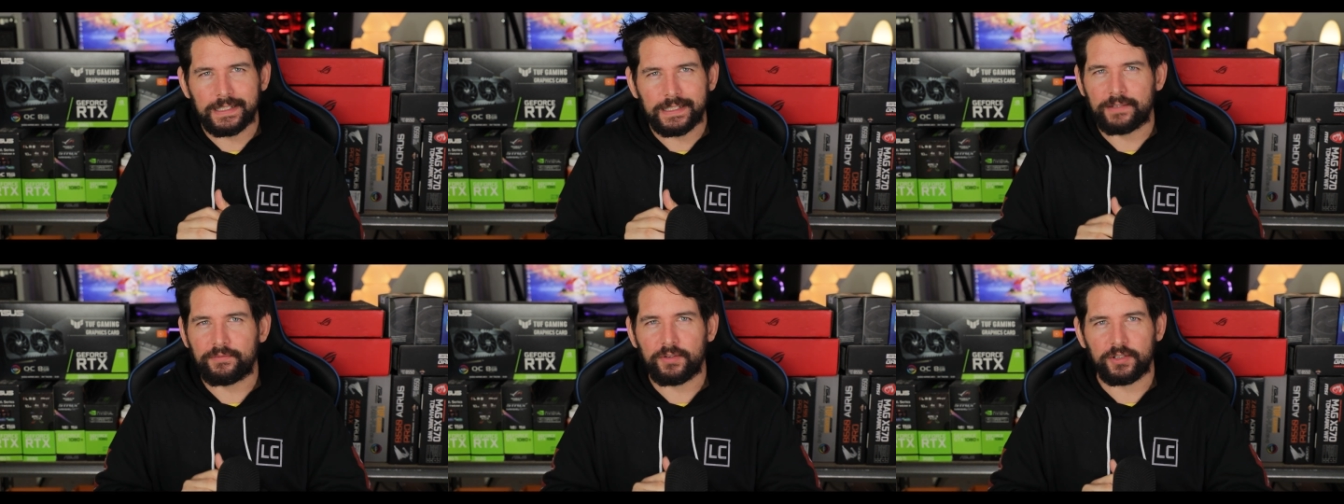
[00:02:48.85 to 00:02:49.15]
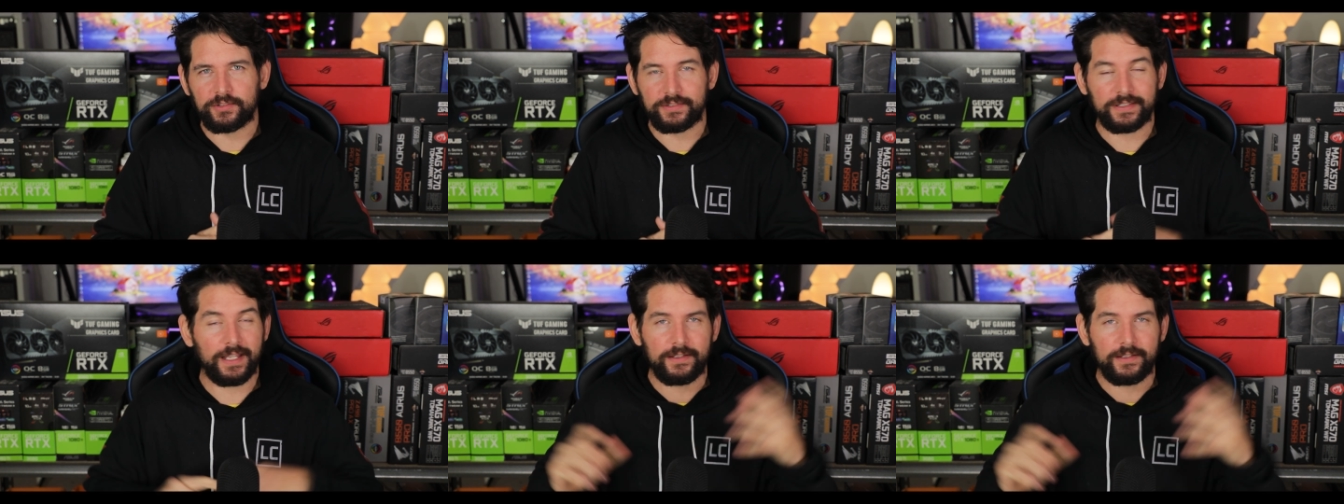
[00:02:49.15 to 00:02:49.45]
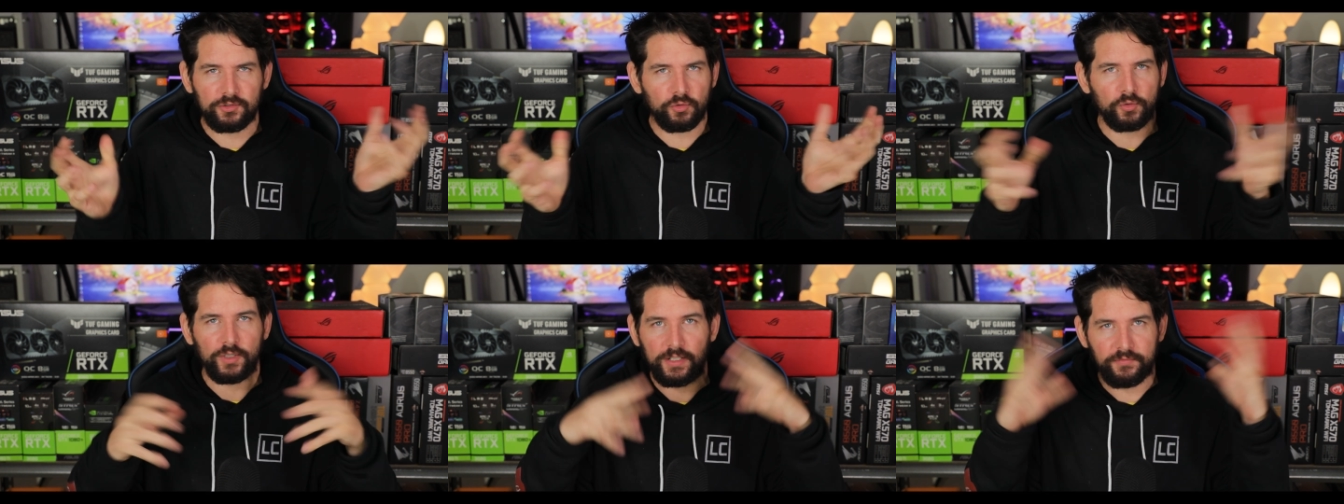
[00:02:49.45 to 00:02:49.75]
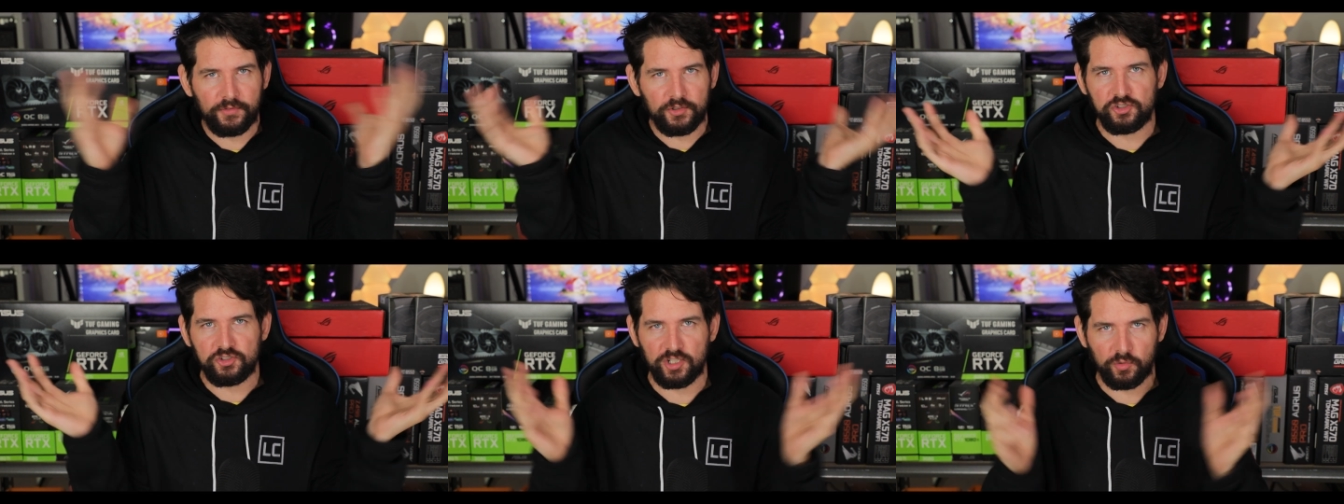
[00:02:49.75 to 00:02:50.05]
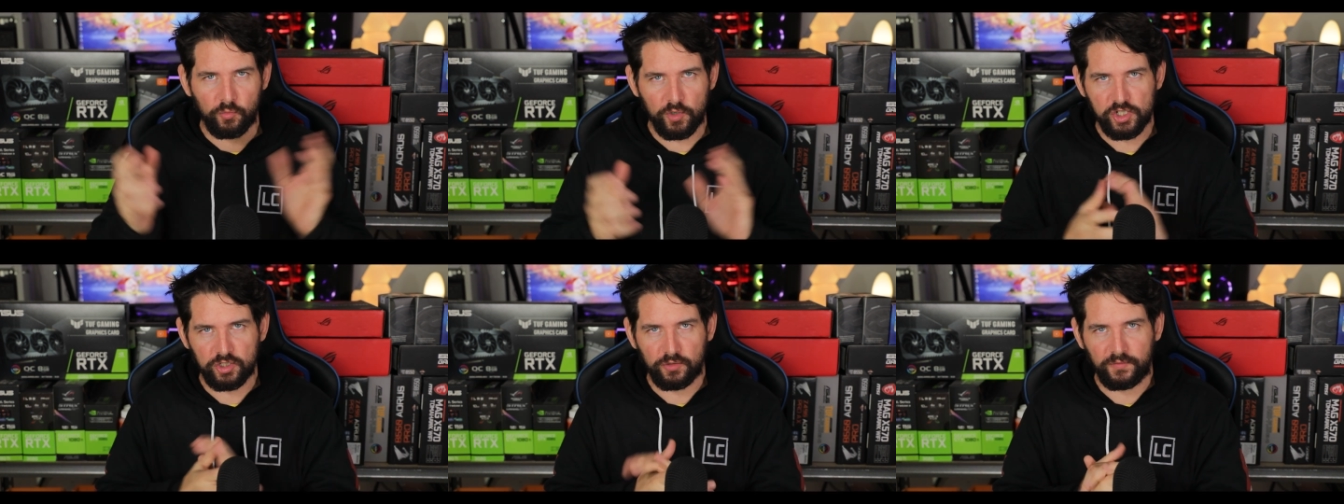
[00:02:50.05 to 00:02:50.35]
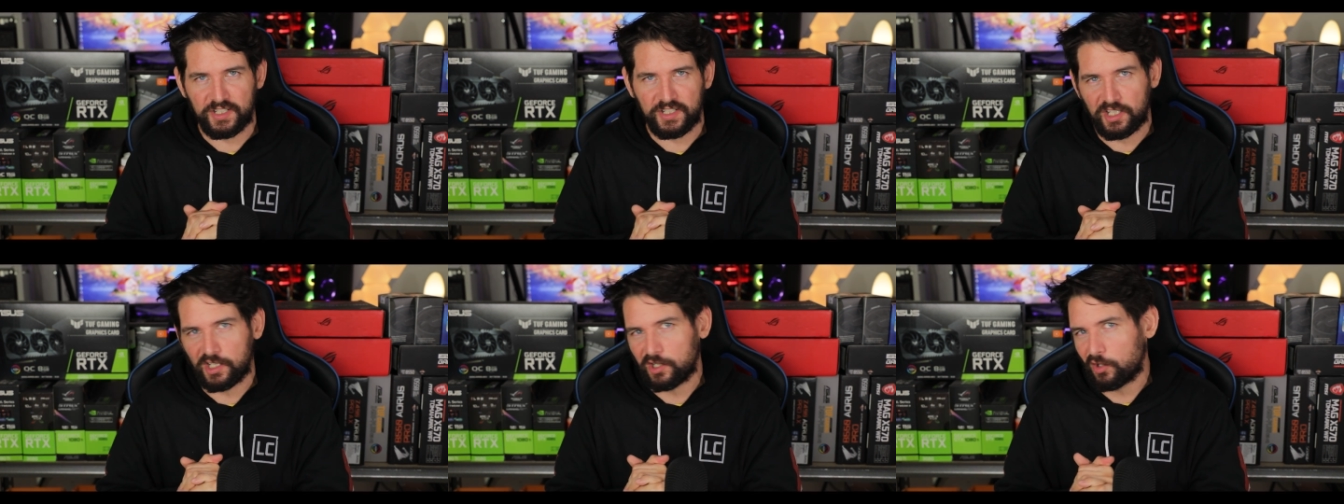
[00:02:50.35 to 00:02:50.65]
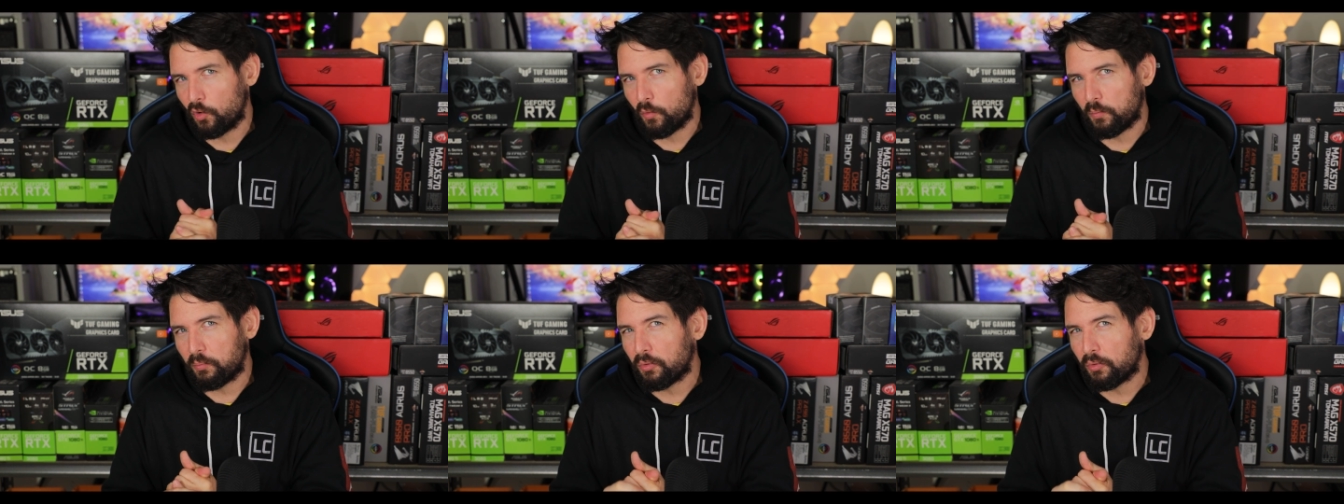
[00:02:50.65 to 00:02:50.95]
10th or 11th generation of Intel
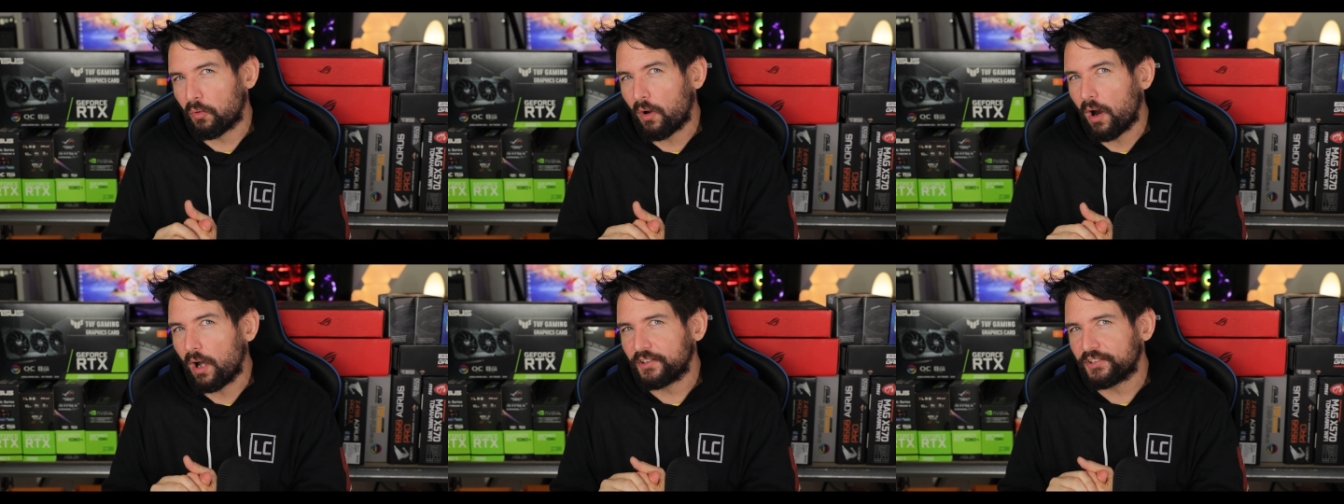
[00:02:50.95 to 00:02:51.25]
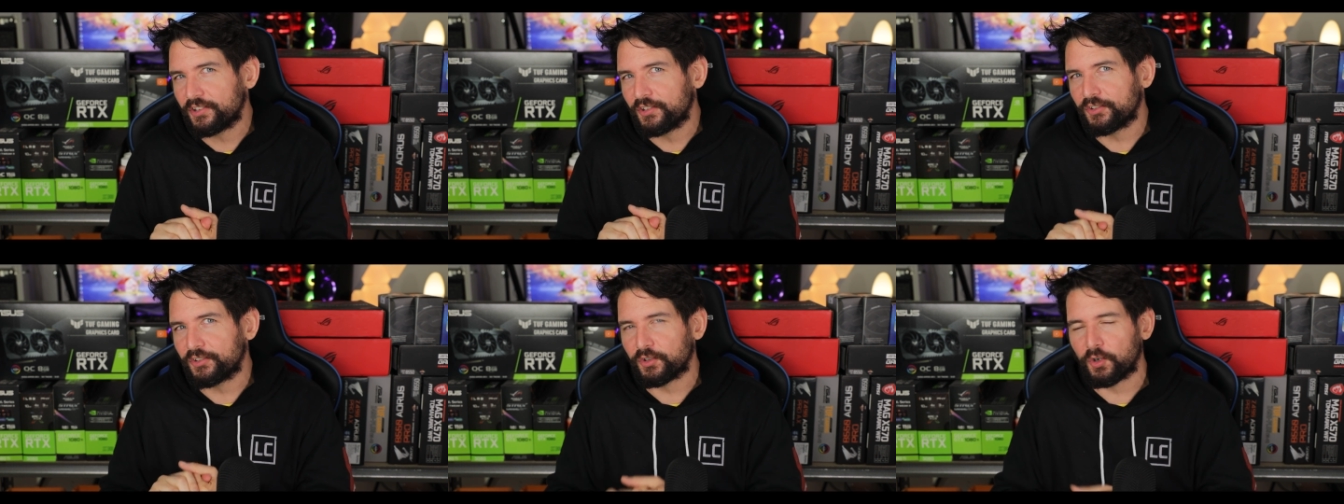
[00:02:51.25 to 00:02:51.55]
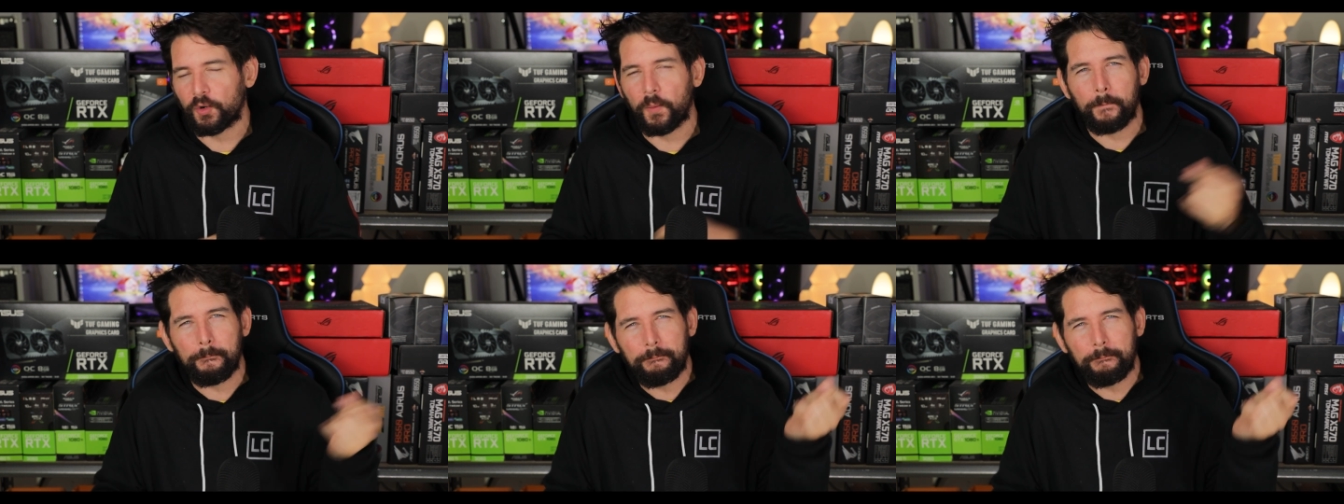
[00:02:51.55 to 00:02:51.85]
Core processor,